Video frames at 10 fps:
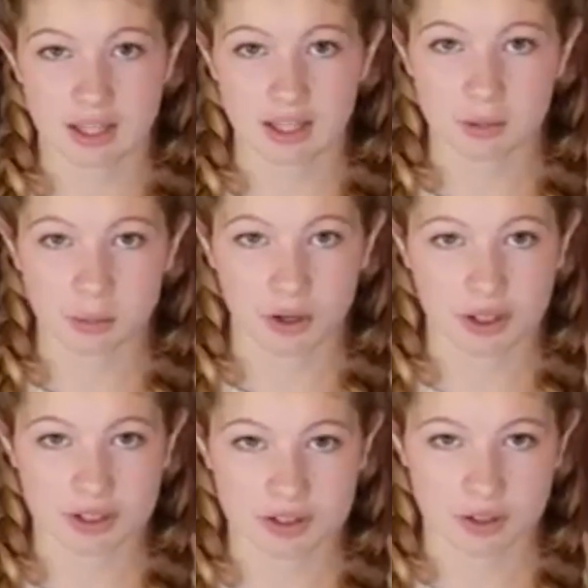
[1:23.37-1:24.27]
It
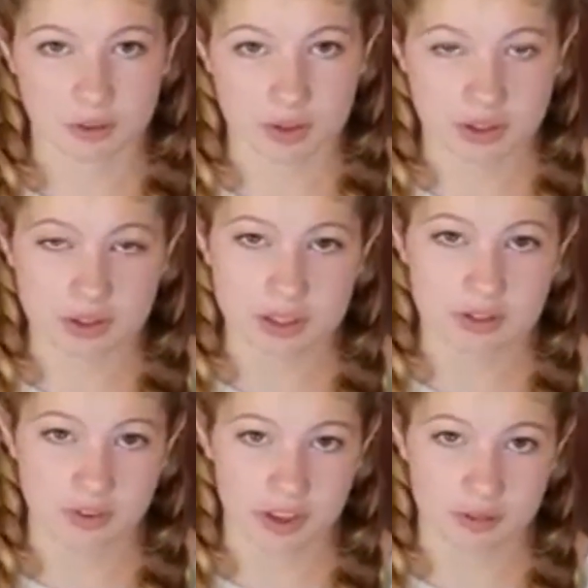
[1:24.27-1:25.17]
was originally
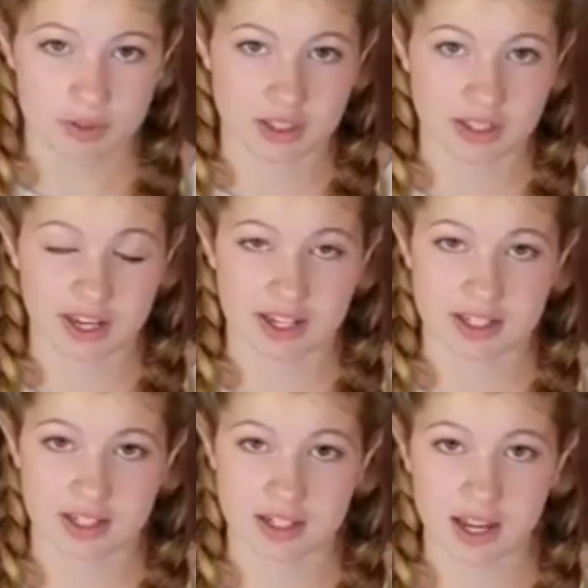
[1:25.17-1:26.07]
developed in the
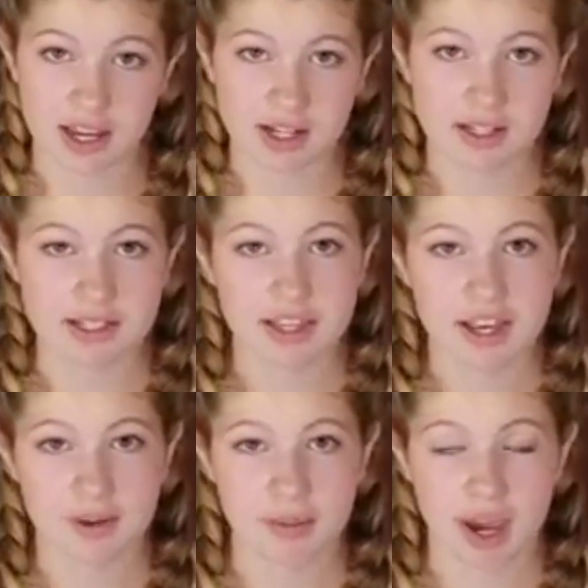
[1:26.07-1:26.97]
1880s
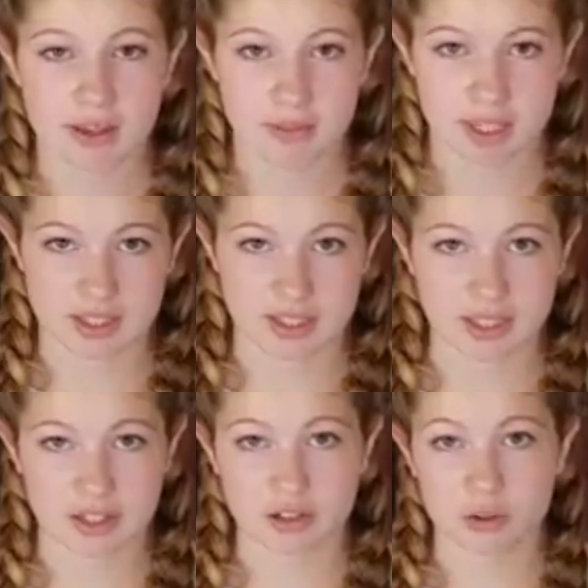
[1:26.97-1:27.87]
by
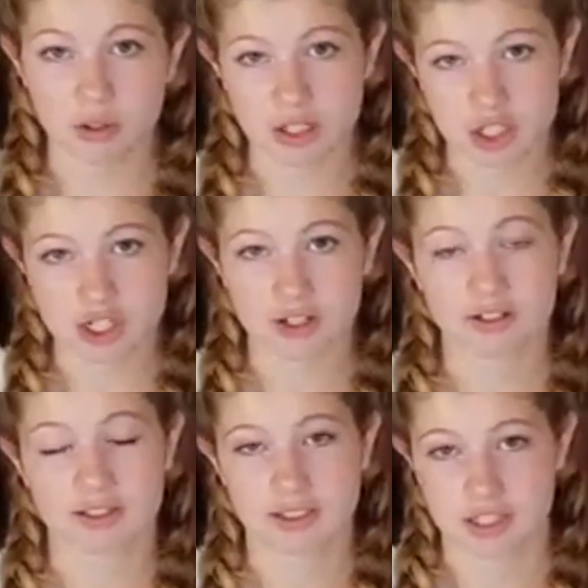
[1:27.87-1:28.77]
mixing
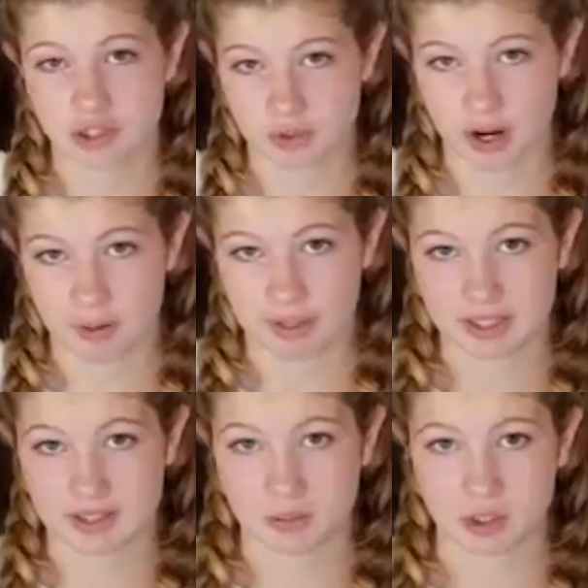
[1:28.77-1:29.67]
tortoiseshell Dutch
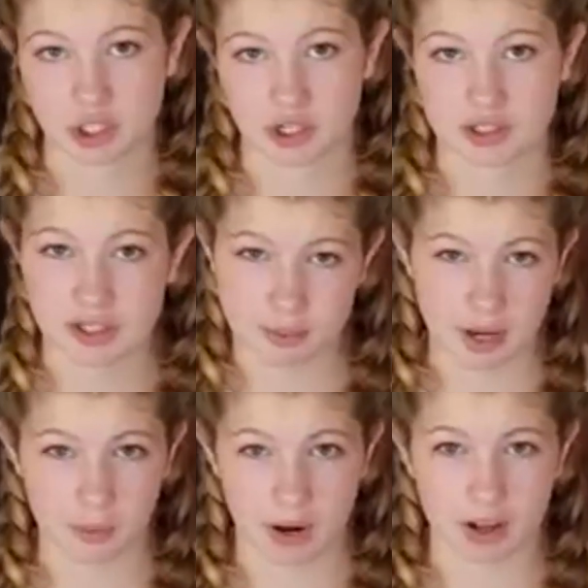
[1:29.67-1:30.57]
rabbits, which are
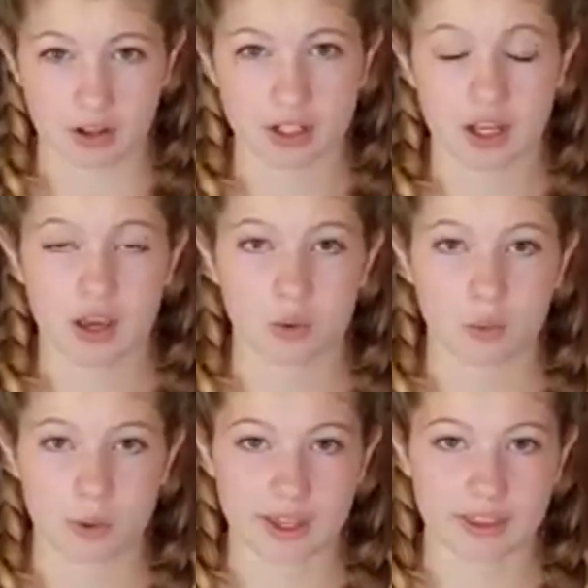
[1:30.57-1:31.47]
semi-wild,
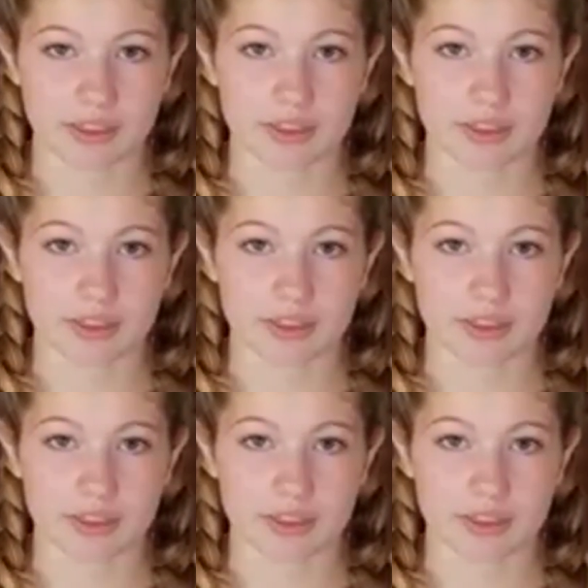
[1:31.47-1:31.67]
with